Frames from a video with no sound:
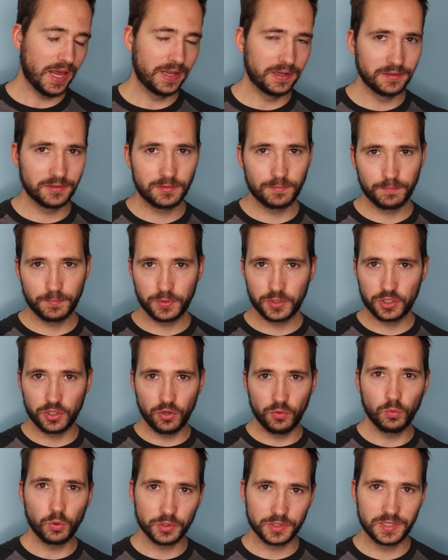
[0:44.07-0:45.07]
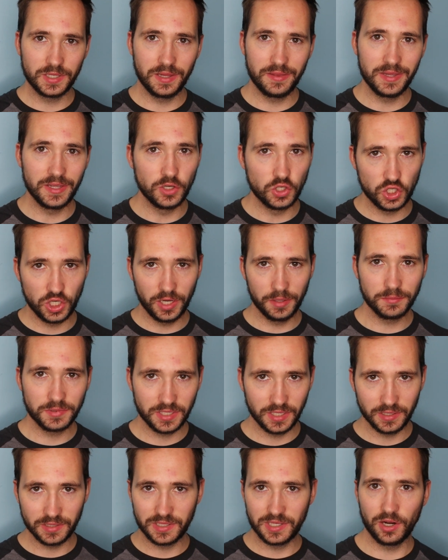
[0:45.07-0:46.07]
and soon we'll see the
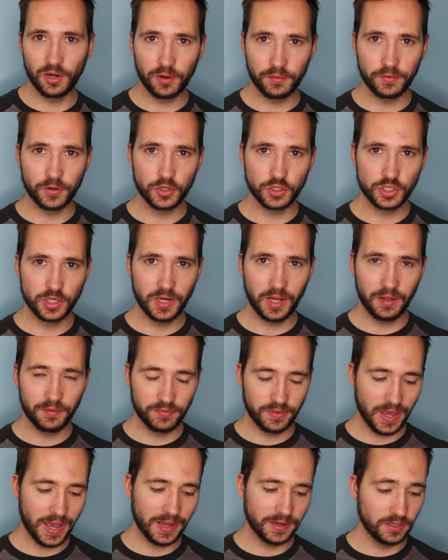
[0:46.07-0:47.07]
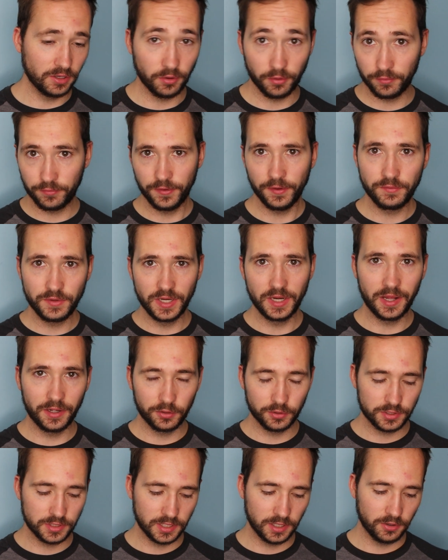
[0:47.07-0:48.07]
GMC Sierra version of that, you know, the
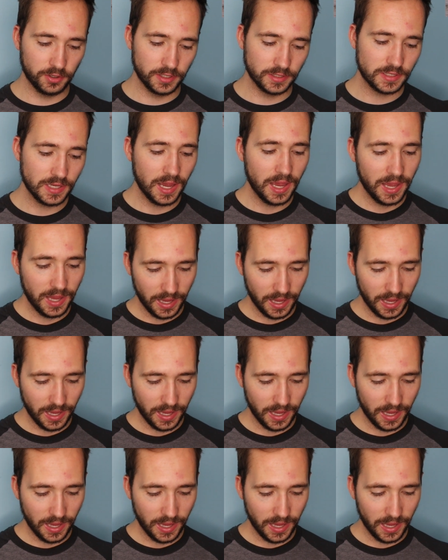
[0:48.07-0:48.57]
1500 series.